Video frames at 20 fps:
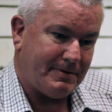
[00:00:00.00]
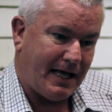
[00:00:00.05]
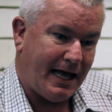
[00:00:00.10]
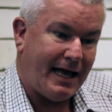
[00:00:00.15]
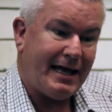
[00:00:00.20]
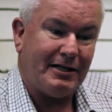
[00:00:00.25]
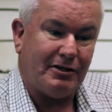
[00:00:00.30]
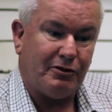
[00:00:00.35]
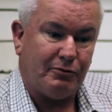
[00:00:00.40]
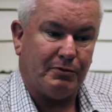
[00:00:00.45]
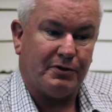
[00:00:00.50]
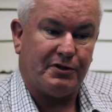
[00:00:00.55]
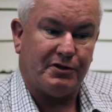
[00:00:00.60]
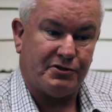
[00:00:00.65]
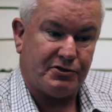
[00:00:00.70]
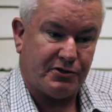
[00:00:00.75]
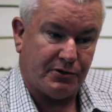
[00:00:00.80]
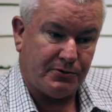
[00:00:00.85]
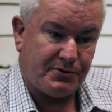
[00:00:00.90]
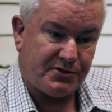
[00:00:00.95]
end with the
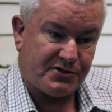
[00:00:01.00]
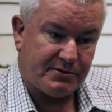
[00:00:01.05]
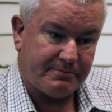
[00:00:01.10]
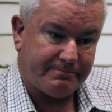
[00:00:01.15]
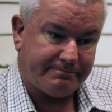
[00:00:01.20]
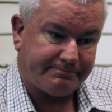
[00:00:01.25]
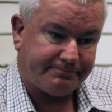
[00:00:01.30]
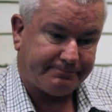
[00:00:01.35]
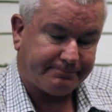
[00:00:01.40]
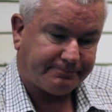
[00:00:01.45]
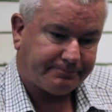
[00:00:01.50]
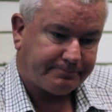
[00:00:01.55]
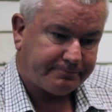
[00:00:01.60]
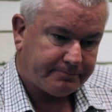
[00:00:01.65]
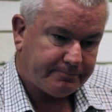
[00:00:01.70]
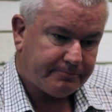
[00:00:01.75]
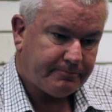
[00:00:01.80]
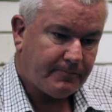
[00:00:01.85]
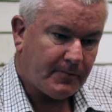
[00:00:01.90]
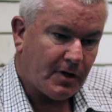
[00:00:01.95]
truce.
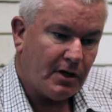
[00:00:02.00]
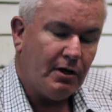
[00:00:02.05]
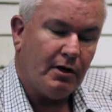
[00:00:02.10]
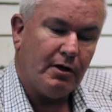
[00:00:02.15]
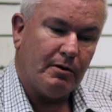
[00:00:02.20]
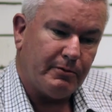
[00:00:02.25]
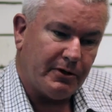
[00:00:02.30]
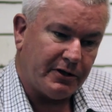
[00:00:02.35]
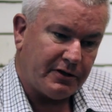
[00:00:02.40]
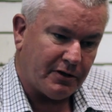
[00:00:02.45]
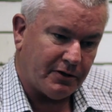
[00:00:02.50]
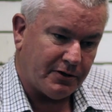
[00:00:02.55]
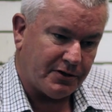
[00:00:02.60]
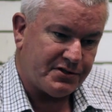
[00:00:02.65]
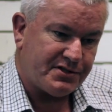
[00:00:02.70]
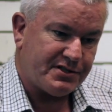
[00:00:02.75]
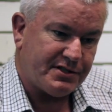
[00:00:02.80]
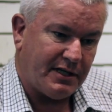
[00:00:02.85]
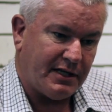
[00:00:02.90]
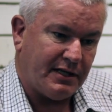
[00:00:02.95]
But of
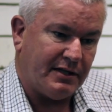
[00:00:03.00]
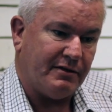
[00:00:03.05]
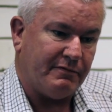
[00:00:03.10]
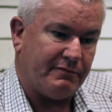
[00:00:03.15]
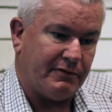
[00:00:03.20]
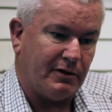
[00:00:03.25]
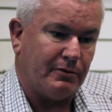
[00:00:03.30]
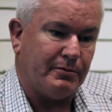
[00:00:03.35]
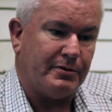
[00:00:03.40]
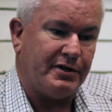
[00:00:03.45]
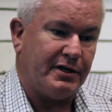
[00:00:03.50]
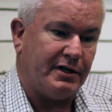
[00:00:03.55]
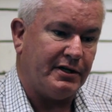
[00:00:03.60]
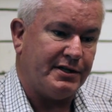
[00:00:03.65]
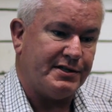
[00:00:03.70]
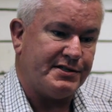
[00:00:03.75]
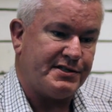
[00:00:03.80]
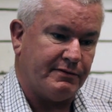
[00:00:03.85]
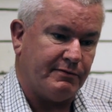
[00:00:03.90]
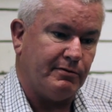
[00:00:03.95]
course, in the following year,
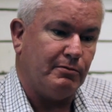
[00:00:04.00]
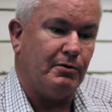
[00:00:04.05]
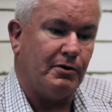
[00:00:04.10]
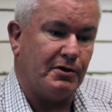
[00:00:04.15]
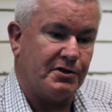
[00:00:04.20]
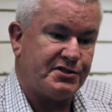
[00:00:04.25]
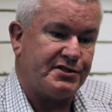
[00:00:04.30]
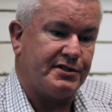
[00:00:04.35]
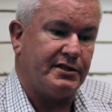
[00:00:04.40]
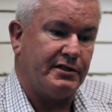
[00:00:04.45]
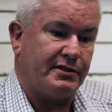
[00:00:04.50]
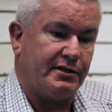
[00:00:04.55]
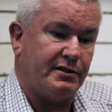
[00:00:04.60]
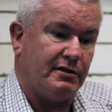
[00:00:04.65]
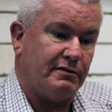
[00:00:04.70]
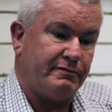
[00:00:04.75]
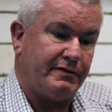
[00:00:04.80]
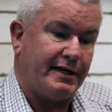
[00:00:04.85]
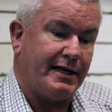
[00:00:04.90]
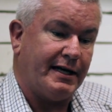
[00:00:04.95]
the Civil War started
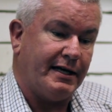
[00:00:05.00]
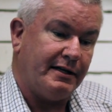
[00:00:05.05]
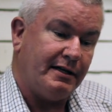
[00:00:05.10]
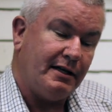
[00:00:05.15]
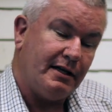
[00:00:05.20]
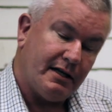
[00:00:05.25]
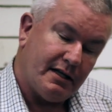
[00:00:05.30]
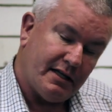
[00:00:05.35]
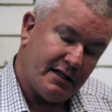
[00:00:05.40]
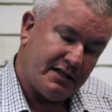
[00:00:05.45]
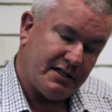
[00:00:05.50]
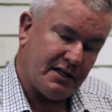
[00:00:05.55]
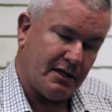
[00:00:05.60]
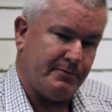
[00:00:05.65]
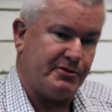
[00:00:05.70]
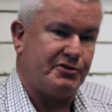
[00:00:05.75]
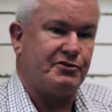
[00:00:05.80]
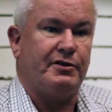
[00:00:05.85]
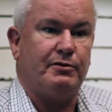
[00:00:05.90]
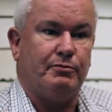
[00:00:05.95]
off again.
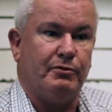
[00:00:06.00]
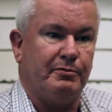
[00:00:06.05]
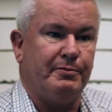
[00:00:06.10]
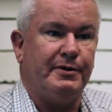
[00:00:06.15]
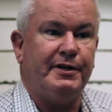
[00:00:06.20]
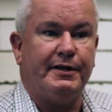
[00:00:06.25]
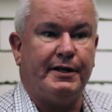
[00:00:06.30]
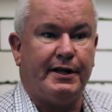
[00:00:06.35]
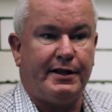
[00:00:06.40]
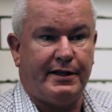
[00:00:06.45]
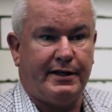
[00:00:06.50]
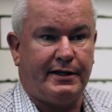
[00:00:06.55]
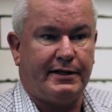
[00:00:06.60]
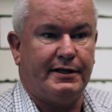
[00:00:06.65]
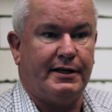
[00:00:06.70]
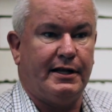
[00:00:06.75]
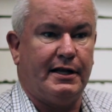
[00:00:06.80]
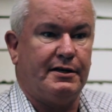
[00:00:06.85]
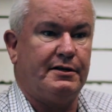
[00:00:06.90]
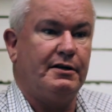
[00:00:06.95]
Thomas Street would have been in the thick
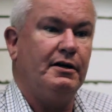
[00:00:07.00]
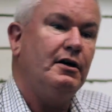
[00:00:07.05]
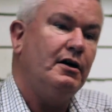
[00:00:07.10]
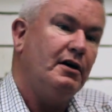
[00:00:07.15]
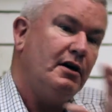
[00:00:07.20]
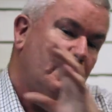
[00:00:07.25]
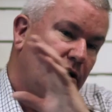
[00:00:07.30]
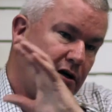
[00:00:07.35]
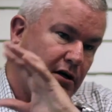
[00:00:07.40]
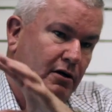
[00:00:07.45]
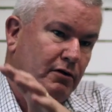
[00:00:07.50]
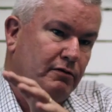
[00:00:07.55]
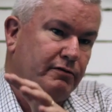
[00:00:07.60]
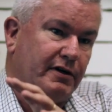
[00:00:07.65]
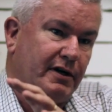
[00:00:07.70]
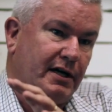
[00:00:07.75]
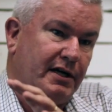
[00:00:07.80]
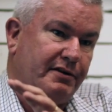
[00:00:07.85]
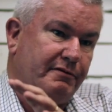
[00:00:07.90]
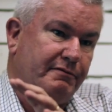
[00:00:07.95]
of that
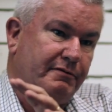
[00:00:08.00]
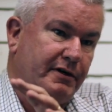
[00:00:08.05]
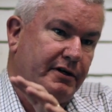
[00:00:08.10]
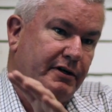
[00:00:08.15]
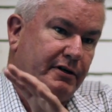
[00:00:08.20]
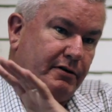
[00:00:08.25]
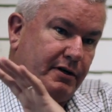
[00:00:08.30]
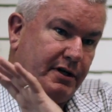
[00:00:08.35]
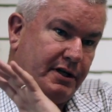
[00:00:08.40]
over at the fire